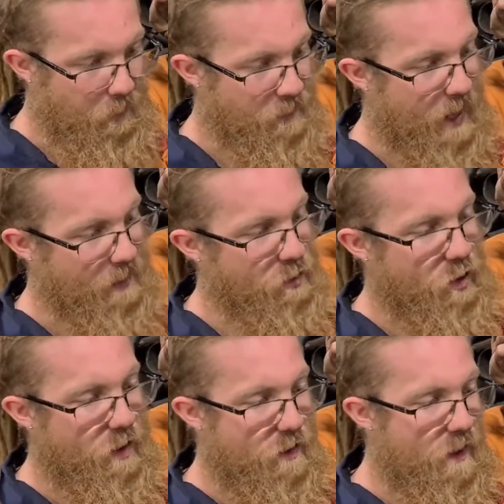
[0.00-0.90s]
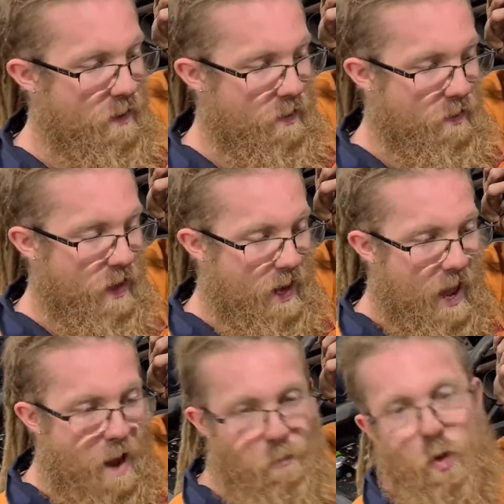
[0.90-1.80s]
of tacks on it, then
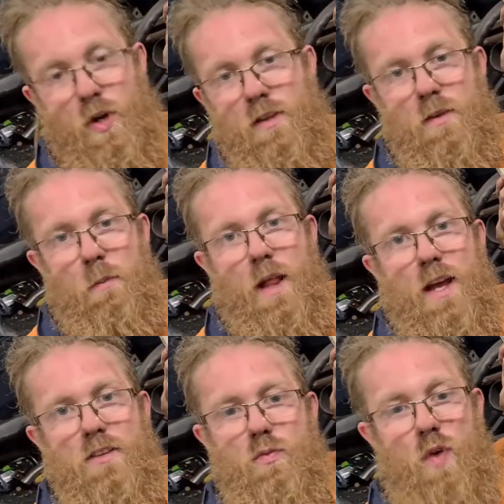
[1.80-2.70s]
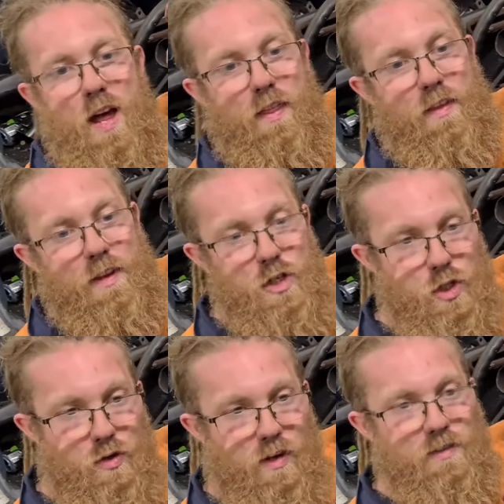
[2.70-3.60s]
hammer it into place rather than
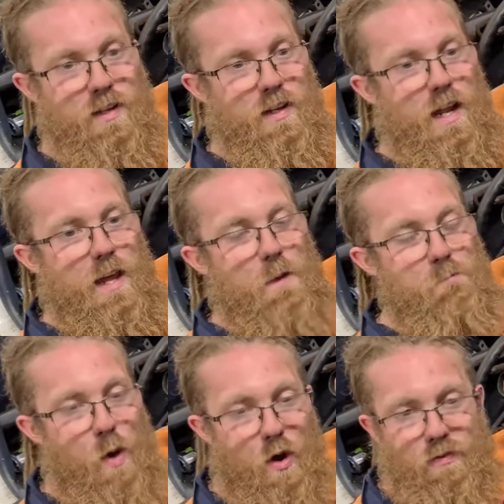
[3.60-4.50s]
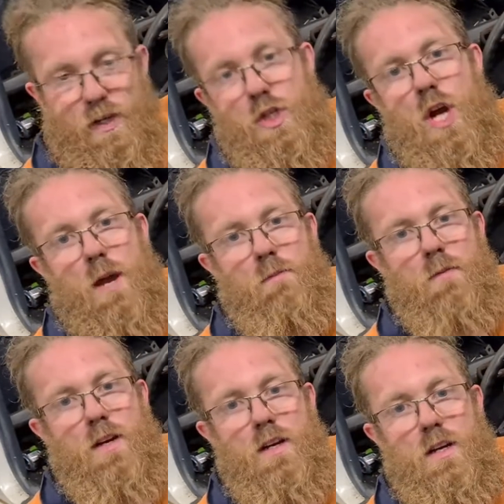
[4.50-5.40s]
stressing getting it perfect shape
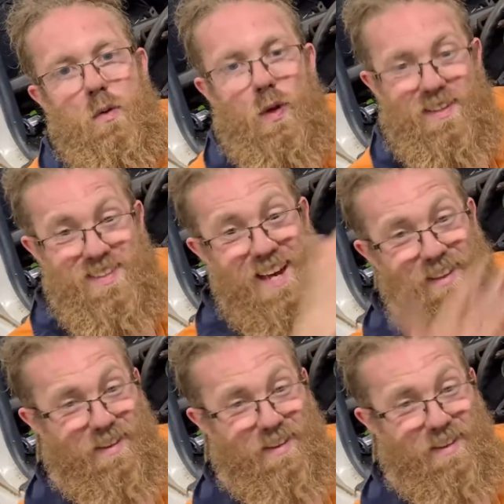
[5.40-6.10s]
while it's out of the